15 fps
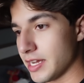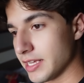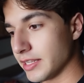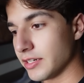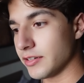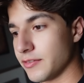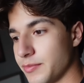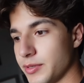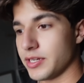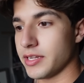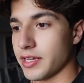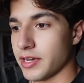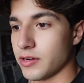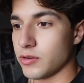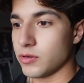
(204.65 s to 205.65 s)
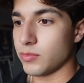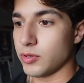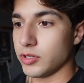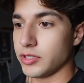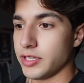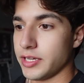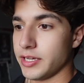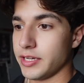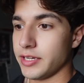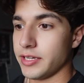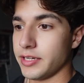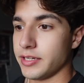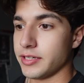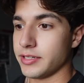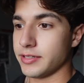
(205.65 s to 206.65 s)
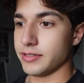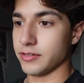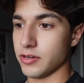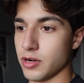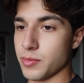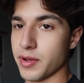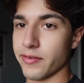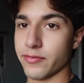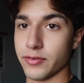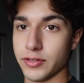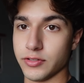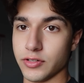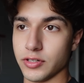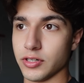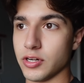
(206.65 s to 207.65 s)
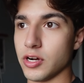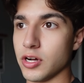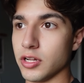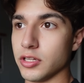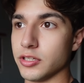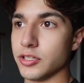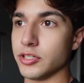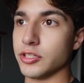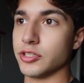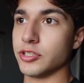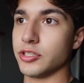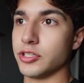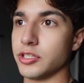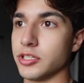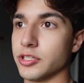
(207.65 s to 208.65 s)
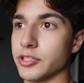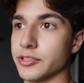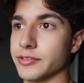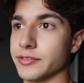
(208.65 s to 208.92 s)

I literally been at home all day. All my friends are in college.